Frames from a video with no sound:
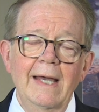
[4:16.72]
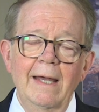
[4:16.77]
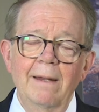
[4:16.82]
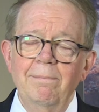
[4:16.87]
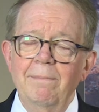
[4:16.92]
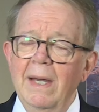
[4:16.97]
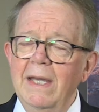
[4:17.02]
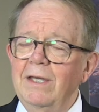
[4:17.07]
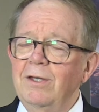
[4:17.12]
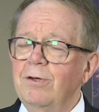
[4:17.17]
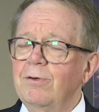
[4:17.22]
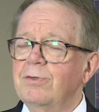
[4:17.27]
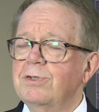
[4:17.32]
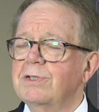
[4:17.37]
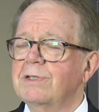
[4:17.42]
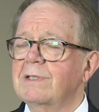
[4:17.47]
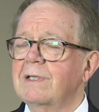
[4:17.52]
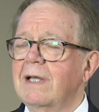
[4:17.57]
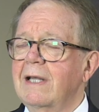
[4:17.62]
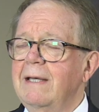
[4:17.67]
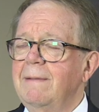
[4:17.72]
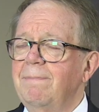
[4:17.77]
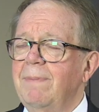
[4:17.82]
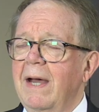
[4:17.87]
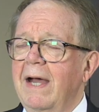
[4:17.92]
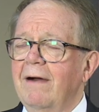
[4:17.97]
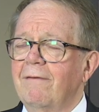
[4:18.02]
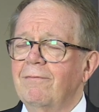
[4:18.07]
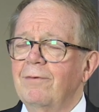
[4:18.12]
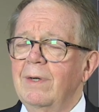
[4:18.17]
And may you sleep
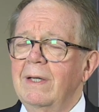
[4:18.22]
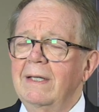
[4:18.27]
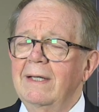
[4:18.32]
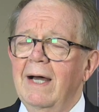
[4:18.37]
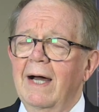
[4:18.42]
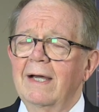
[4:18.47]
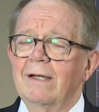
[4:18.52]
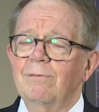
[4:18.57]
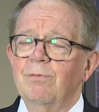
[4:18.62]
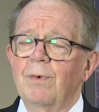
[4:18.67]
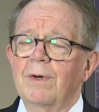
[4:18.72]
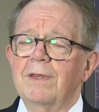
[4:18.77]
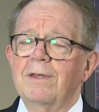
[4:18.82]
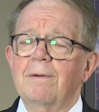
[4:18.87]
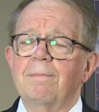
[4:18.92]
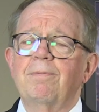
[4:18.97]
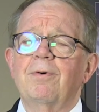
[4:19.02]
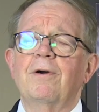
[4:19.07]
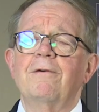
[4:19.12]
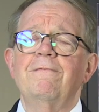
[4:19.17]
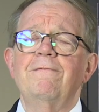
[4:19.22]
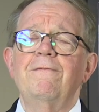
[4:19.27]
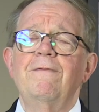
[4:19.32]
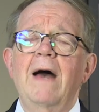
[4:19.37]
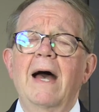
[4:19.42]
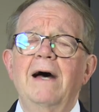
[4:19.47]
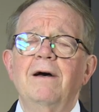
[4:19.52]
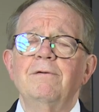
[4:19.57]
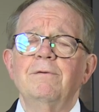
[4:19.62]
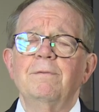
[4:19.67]
every night with a
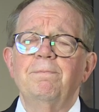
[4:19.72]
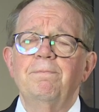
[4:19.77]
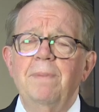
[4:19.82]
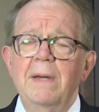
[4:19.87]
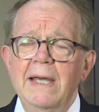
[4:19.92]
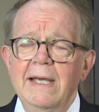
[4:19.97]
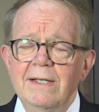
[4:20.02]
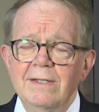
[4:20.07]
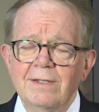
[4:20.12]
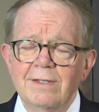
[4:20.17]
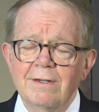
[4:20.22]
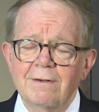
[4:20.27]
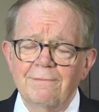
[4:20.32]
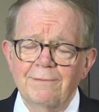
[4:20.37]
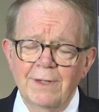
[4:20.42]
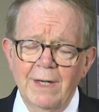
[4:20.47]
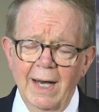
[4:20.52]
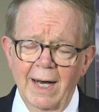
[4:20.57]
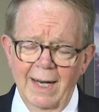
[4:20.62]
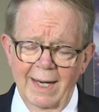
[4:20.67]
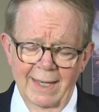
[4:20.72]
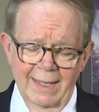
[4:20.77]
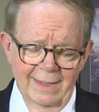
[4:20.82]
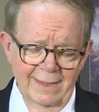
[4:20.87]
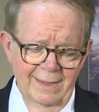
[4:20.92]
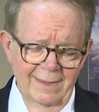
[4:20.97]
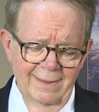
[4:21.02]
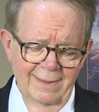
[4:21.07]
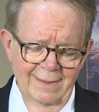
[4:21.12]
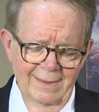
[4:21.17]
profound peace of
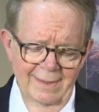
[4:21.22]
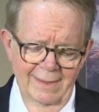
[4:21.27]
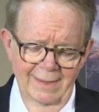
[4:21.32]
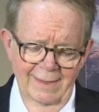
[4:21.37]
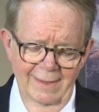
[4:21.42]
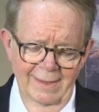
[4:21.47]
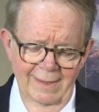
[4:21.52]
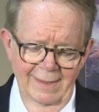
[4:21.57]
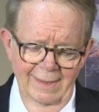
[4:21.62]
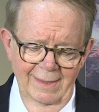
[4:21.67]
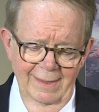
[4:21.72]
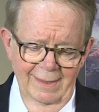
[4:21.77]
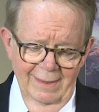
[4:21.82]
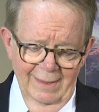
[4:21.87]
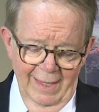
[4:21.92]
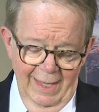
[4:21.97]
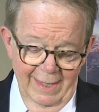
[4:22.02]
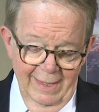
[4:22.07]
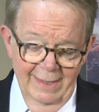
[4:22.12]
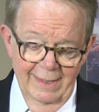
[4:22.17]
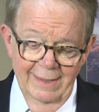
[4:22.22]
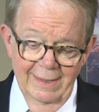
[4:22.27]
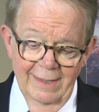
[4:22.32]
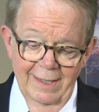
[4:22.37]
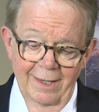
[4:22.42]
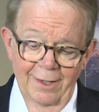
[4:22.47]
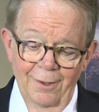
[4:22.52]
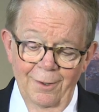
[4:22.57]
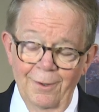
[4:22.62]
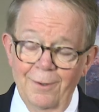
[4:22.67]
God, letting
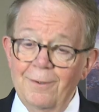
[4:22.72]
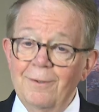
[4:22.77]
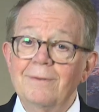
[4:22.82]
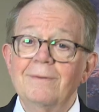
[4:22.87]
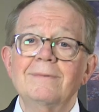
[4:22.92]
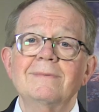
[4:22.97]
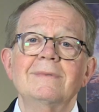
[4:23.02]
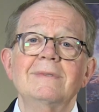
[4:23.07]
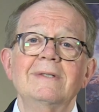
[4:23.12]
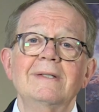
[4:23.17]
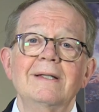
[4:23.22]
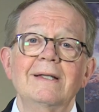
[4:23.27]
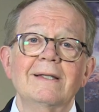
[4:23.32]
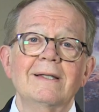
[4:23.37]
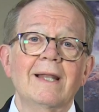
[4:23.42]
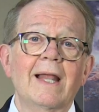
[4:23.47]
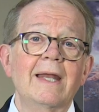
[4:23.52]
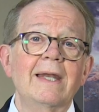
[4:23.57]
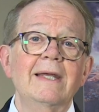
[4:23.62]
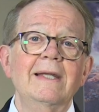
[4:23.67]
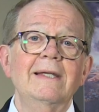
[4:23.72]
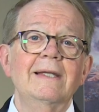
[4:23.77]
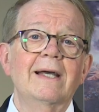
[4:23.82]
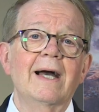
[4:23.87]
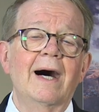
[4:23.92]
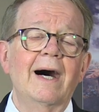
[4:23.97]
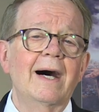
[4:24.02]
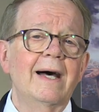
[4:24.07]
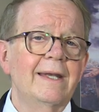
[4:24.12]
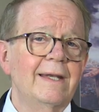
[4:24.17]
go and letting
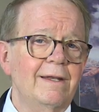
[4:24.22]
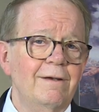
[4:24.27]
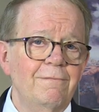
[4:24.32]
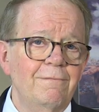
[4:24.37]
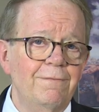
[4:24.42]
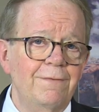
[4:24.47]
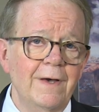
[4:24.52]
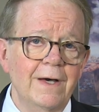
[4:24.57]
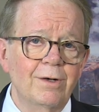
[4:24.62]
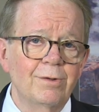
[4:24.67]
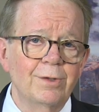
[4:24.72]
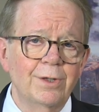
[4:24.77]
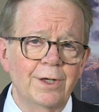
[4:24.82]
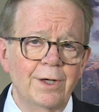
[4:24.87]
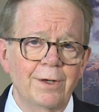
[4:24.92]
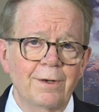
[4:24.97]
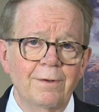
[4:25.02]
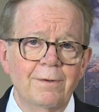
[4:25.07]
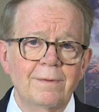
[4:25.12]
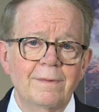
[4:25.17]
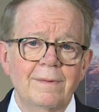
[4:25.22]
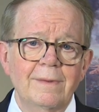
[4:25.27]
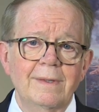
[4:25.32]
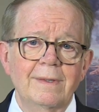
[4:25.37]
God infill you.